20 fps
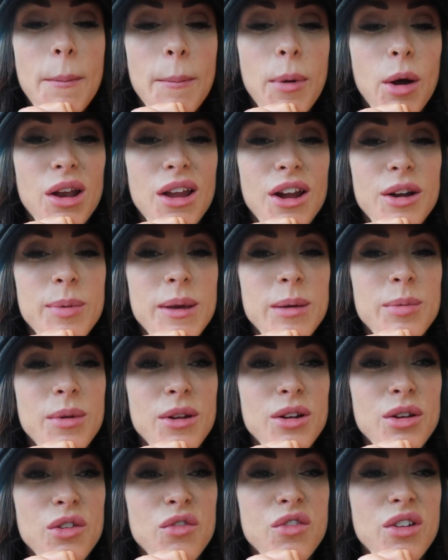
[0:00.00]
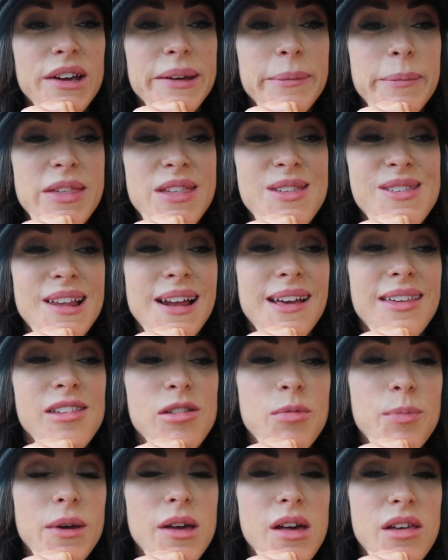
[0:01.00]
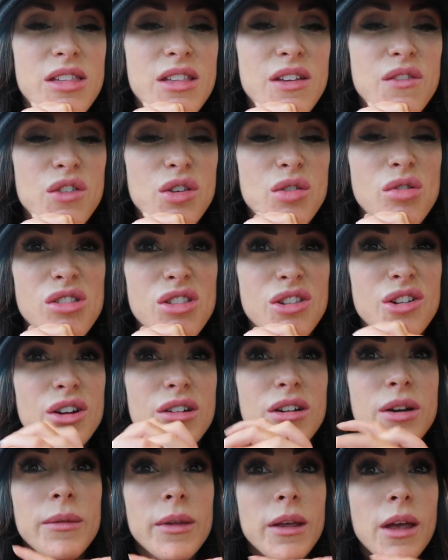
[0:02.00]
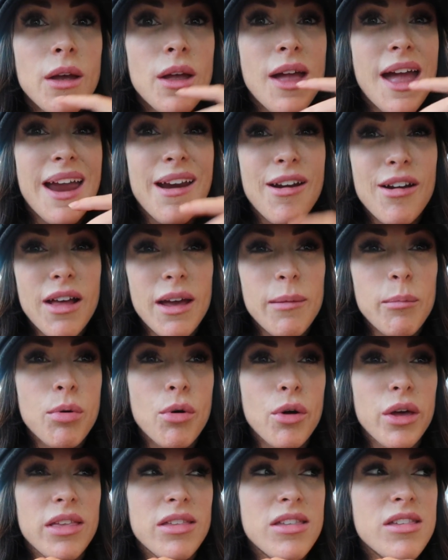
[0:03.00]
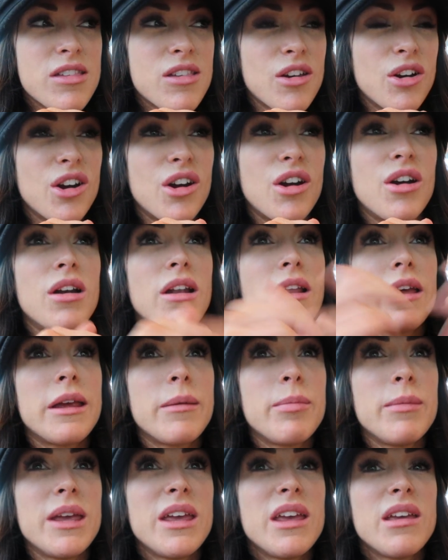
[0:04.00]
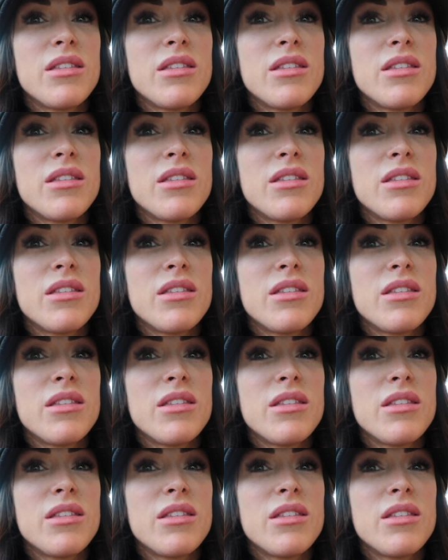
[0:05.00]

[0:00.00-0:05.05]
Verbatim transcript: But a lot of people who fly business class because they've used their airline points or like me,